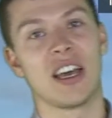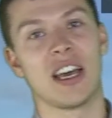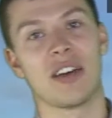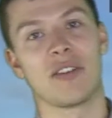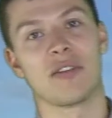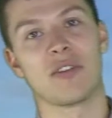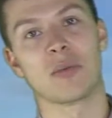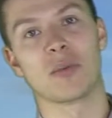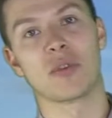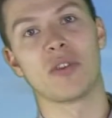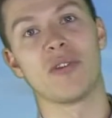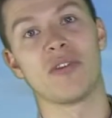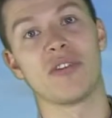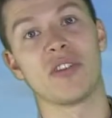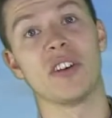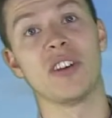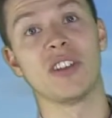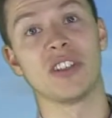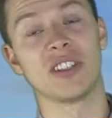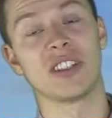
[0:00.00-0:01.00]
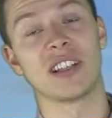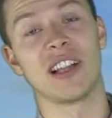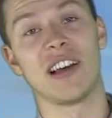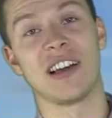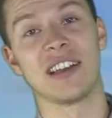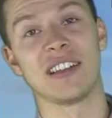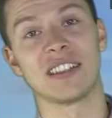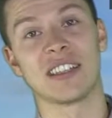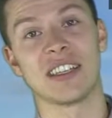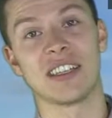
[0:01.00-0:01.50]
from convergence
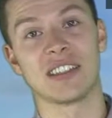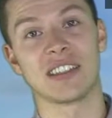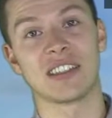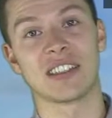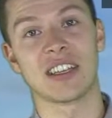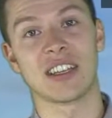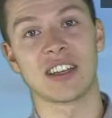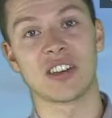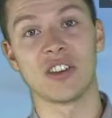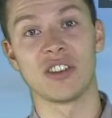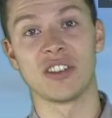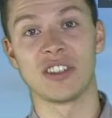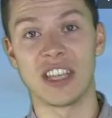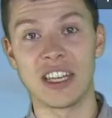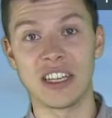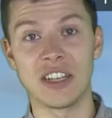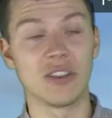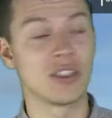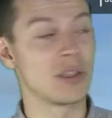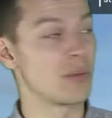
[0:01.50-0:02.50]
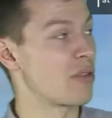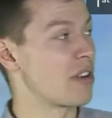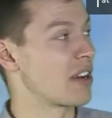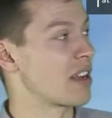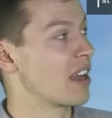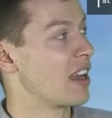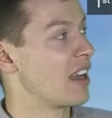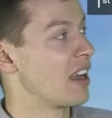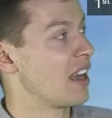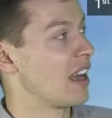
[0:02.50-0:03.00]
lines has continued to
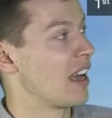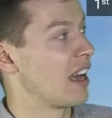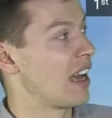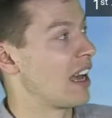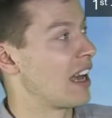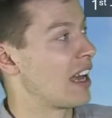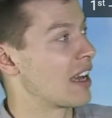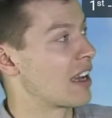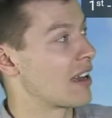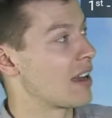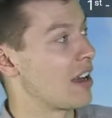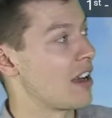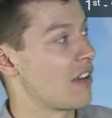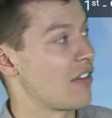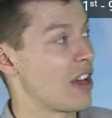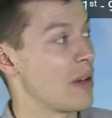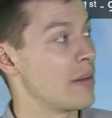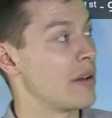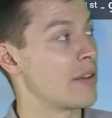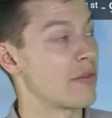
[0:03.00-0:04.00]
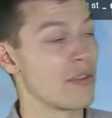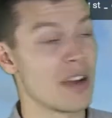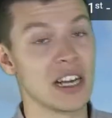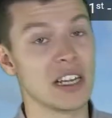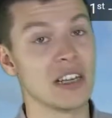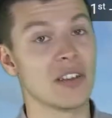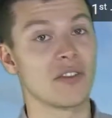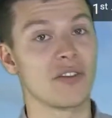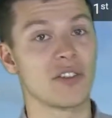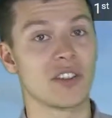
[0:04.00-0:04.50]
bring a fair bit of
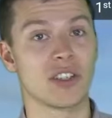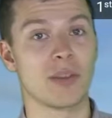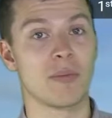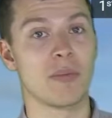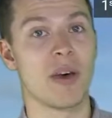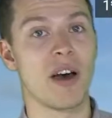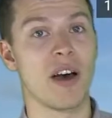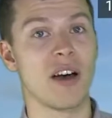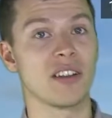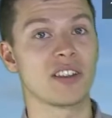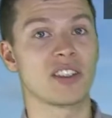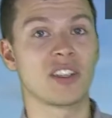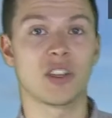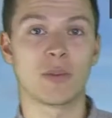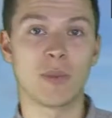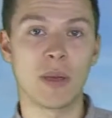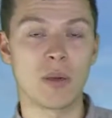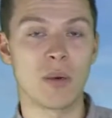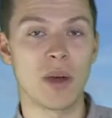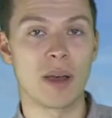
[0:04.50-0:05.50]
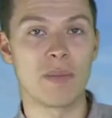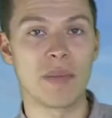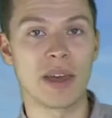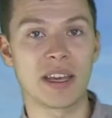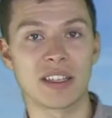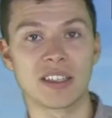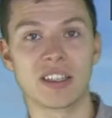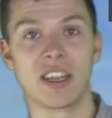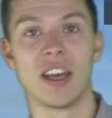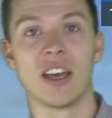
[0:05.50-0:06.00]
rain for some parts. So it's been quite
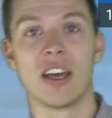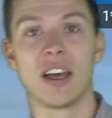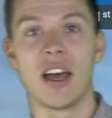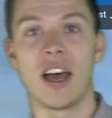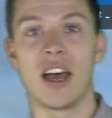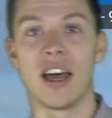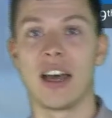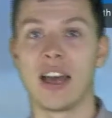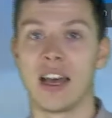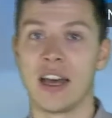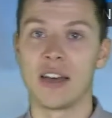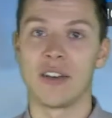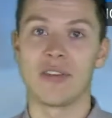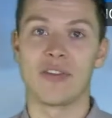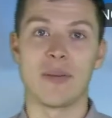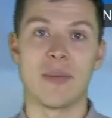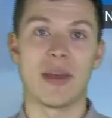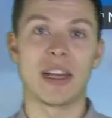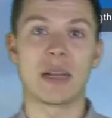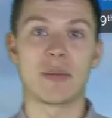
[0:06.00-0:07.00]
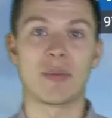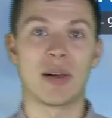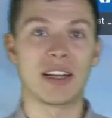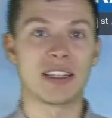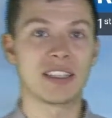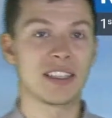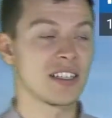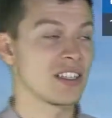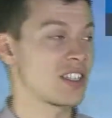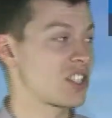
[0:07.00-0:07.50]
mixed for many
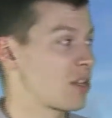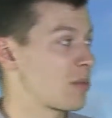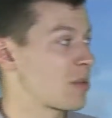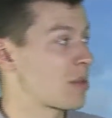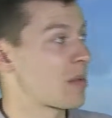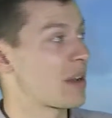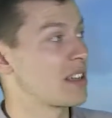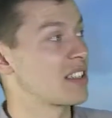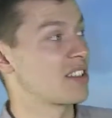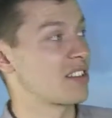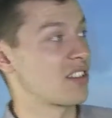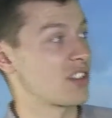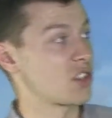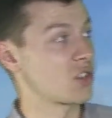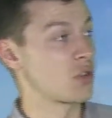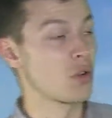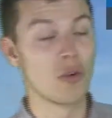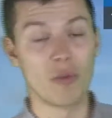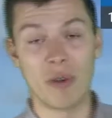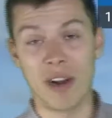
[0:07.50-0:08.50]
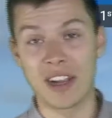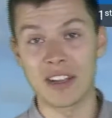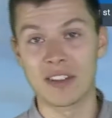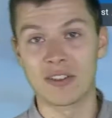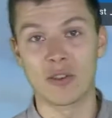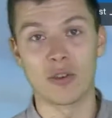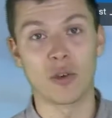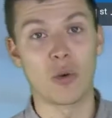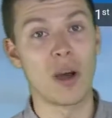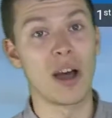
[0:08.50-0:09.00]
places. Some of the places that saw rain
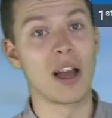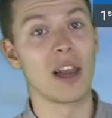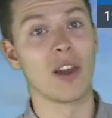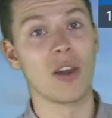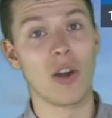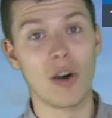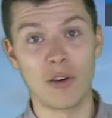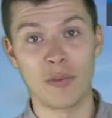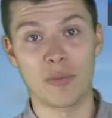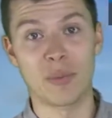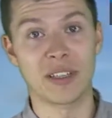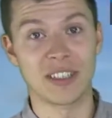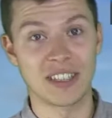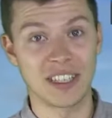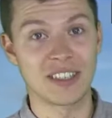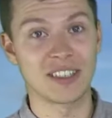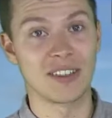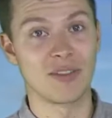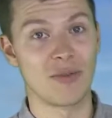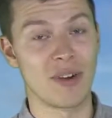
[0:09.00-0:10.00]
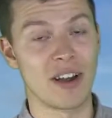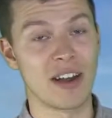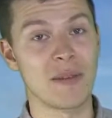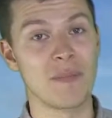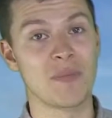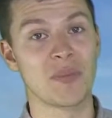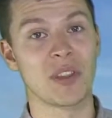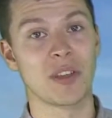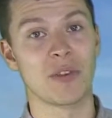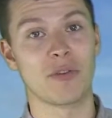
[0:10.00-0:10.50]
saw quite a lot of persistent
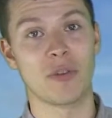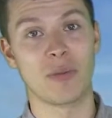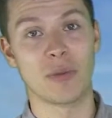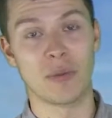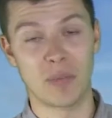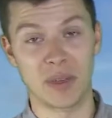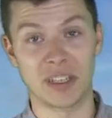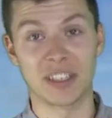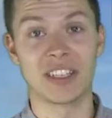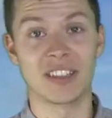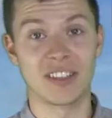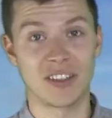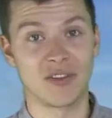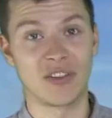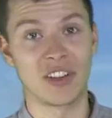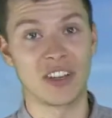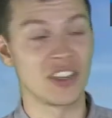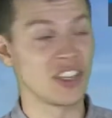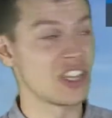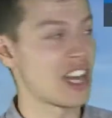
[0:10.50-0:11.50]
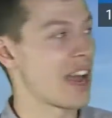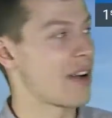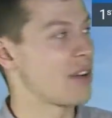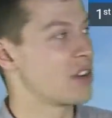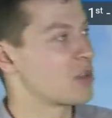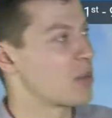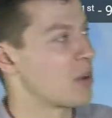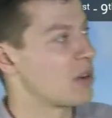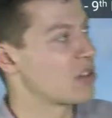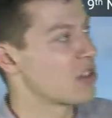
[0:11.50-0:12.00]
rain from the persistent feed of
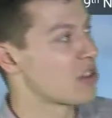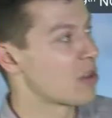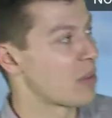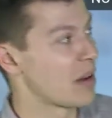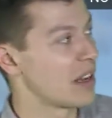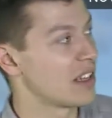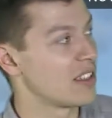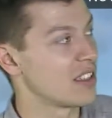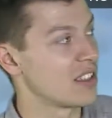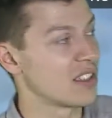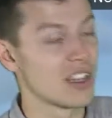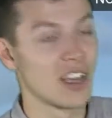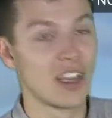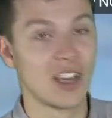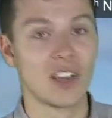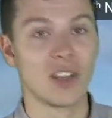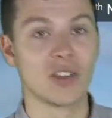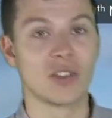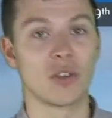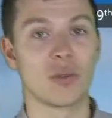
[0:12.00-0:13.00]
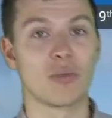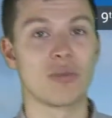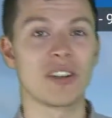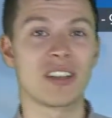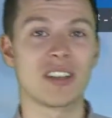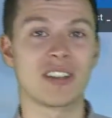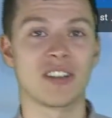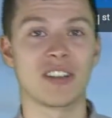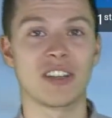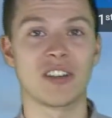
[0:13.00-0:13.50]
showers, whereas other places saw pretty
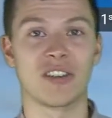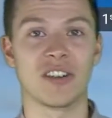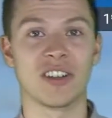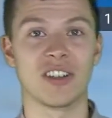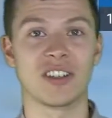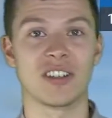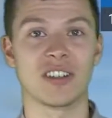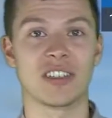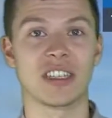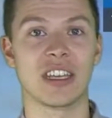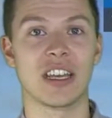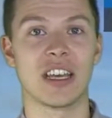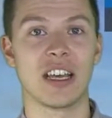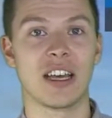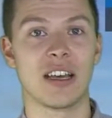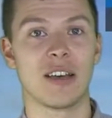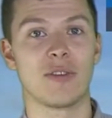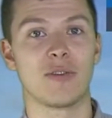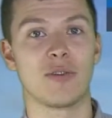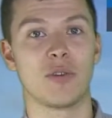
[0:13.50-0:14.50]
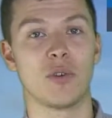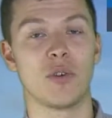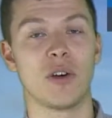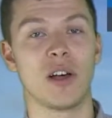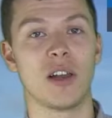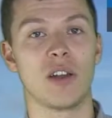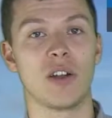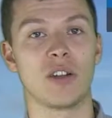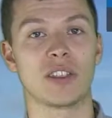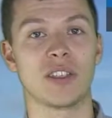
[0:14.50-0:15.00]
sunny conditions for
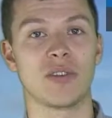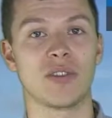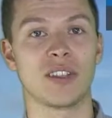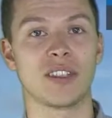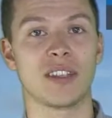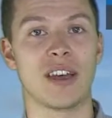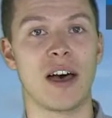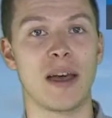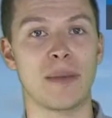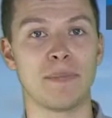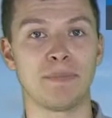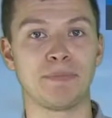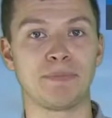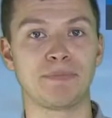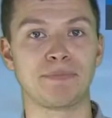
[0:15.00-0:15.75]
a lot of the time.